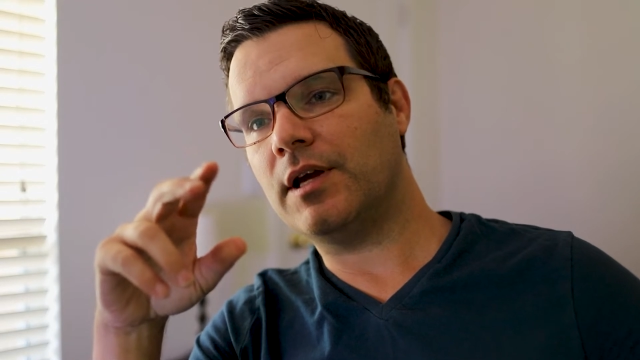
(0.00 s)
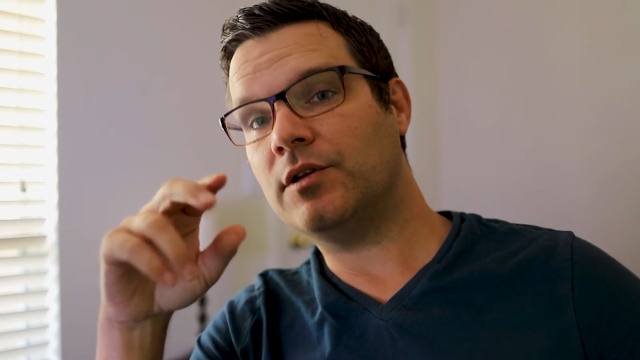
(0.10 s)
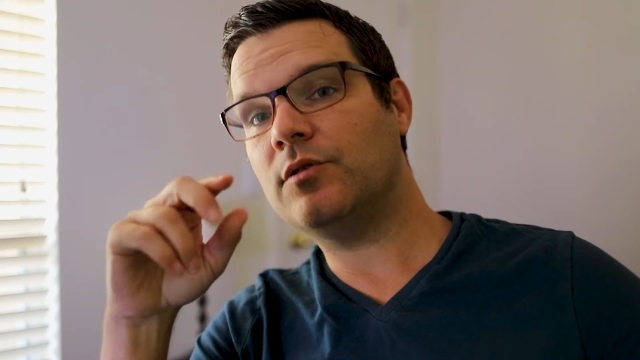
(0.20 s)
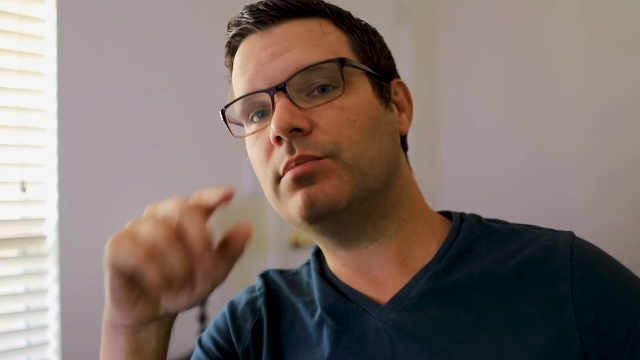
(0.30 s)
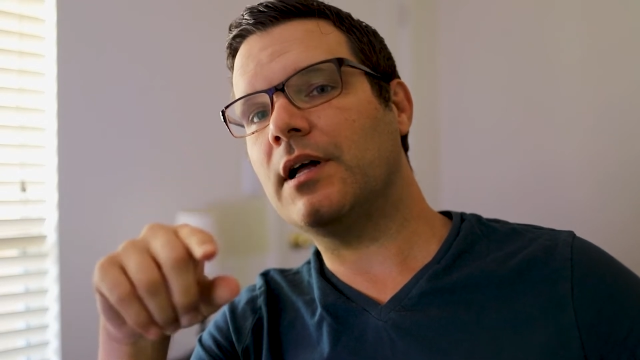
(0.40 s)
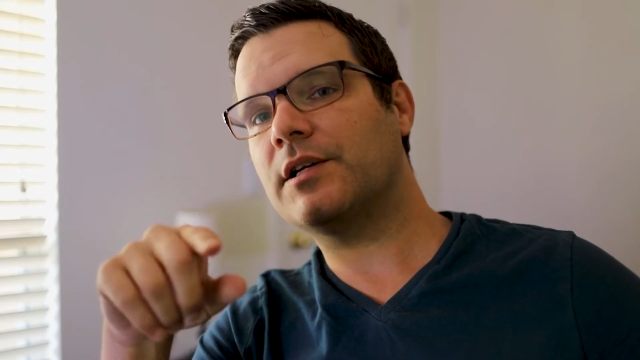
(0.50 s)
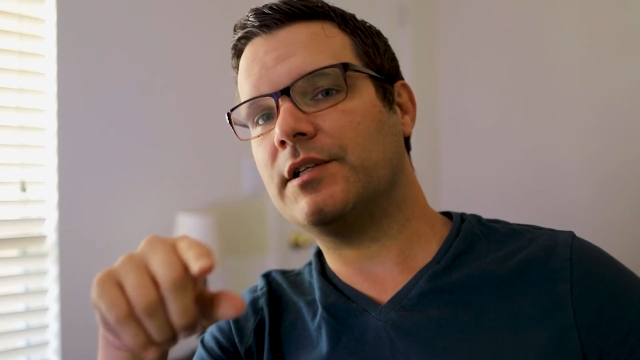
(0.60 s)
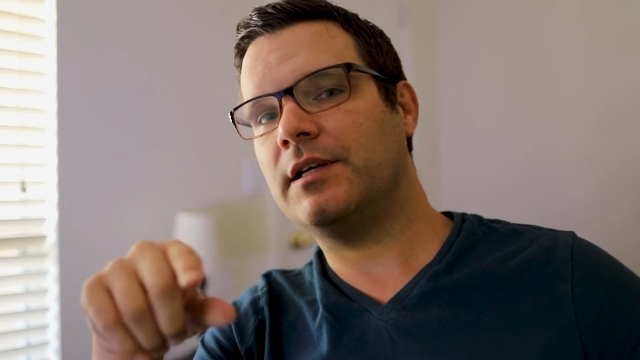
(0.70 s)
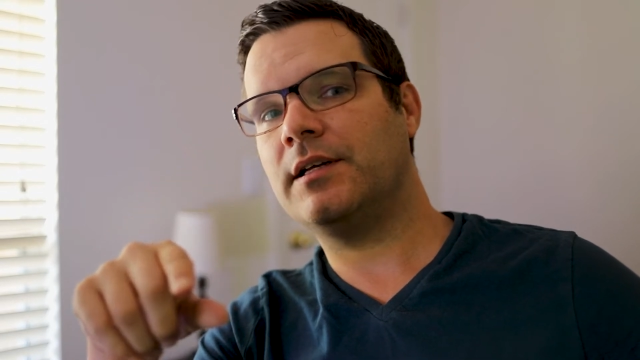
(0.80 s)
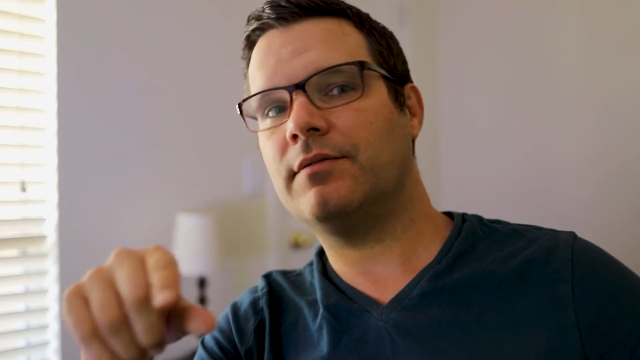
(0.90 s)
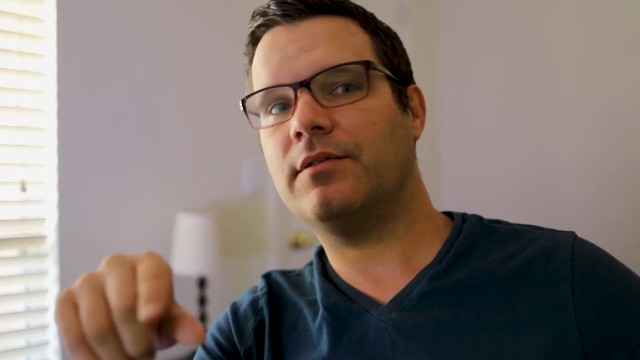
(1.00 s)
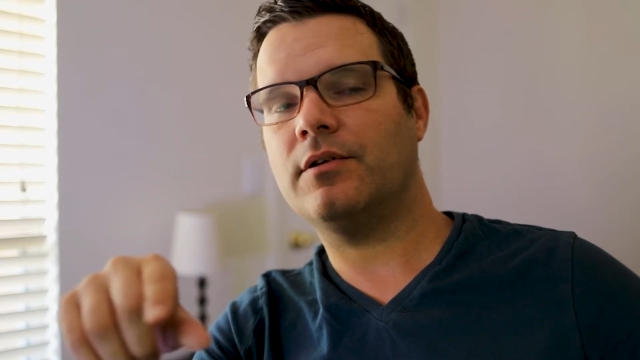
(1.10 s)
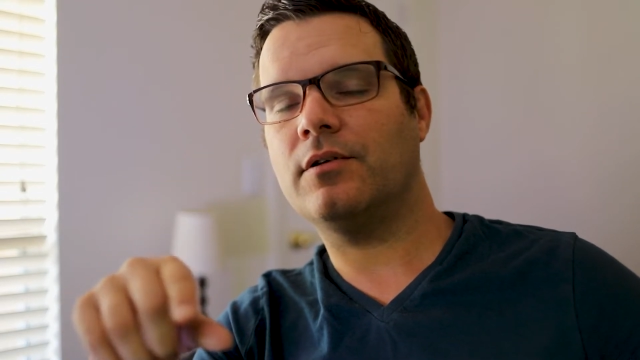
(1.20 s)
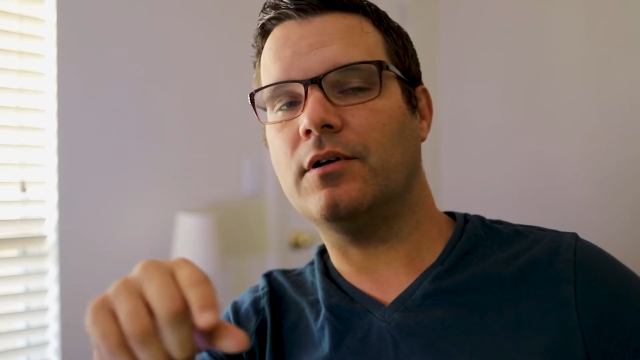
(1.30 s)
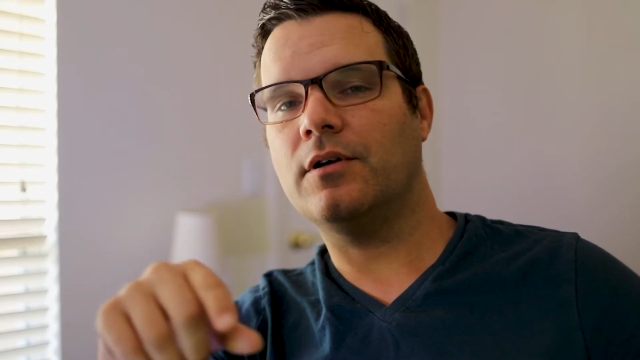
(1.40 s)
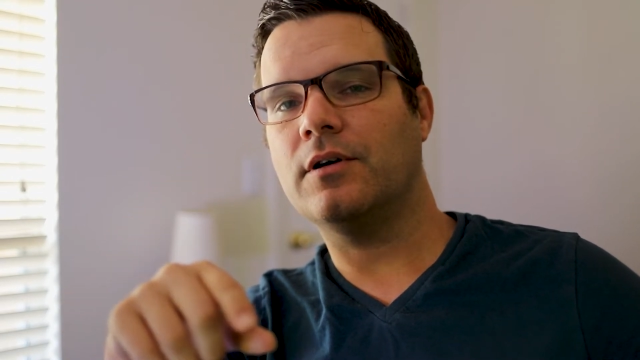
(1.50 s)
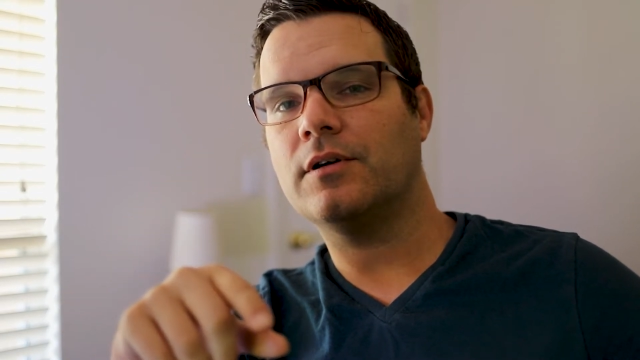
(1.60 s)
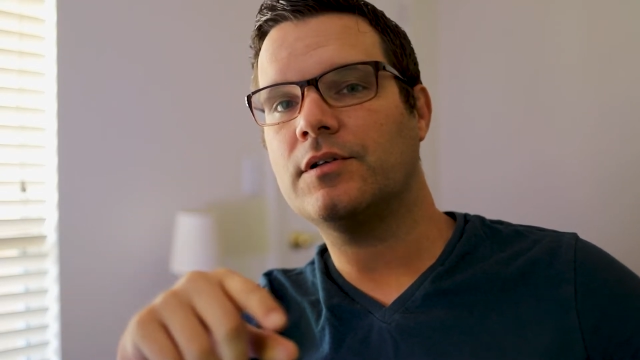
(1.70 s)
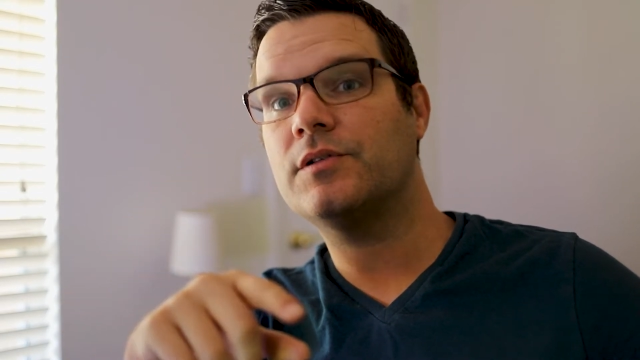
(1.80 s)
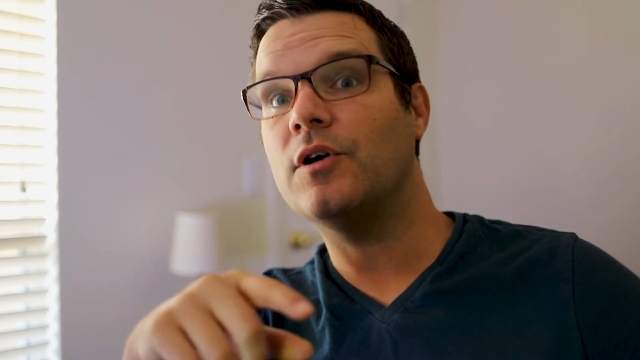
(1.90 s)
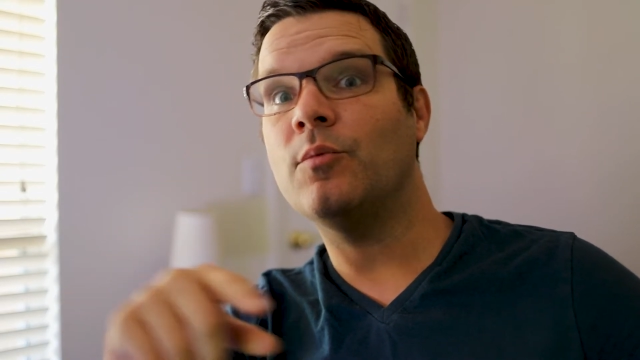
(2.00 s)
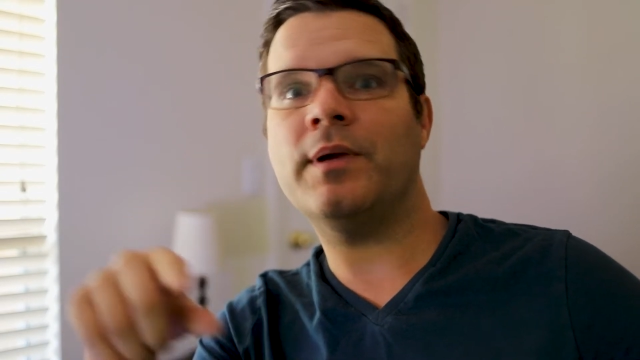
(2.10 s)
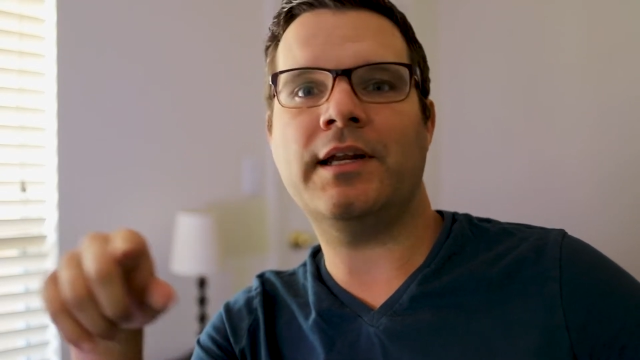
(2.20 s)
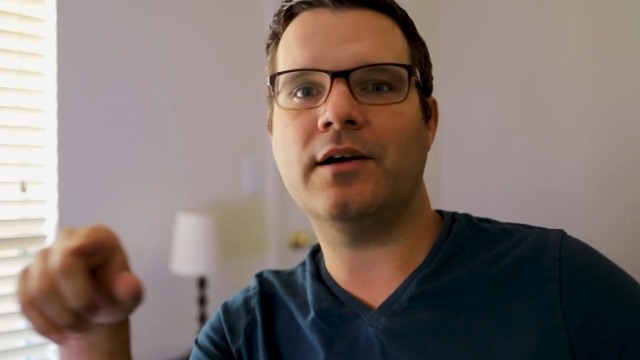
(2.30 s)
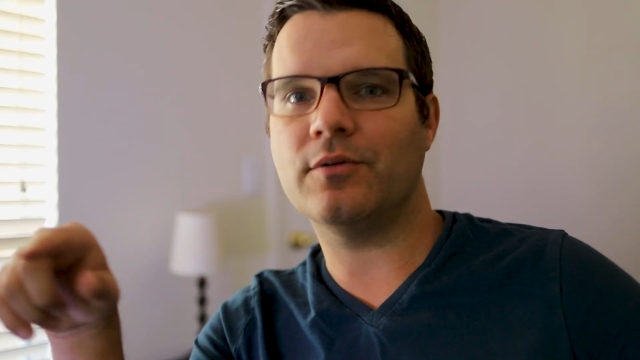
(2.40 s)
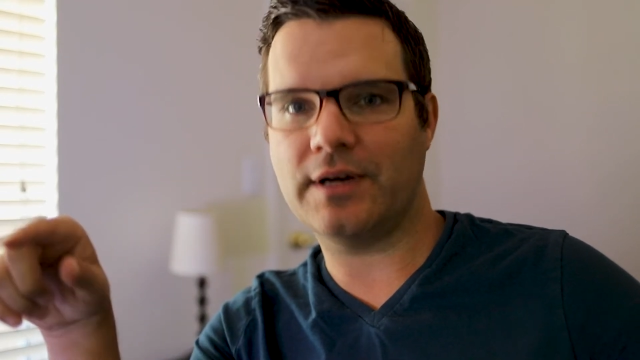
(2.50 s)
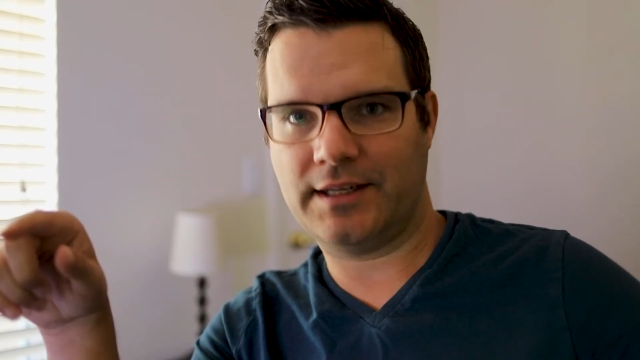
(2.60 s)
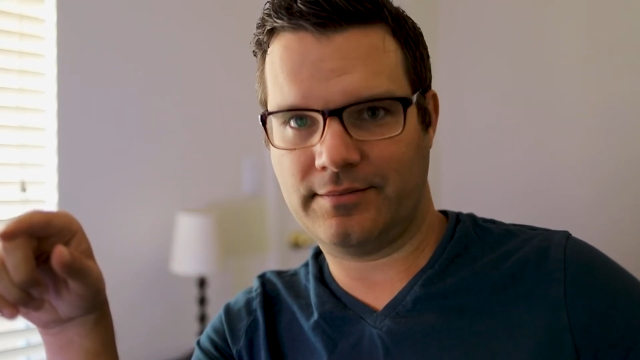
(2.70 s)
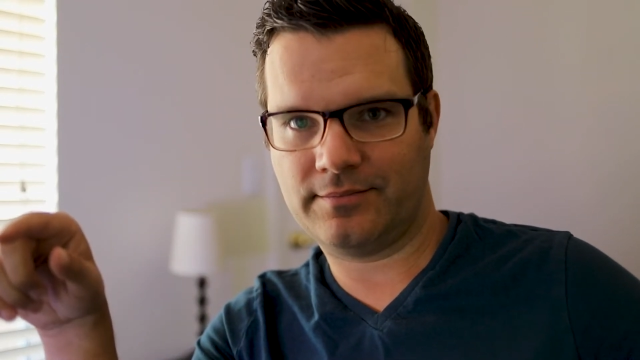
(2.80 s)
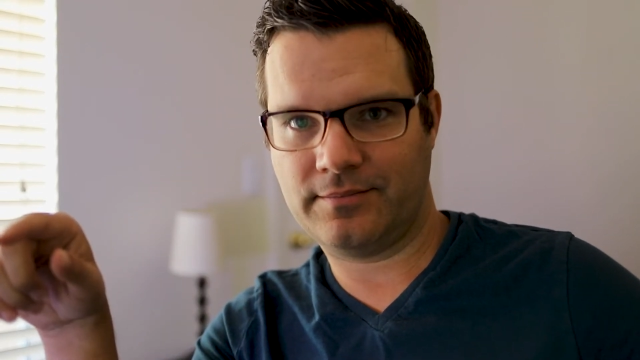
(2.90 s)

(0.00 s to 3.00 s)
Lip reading: a new blockchain if there are so many already?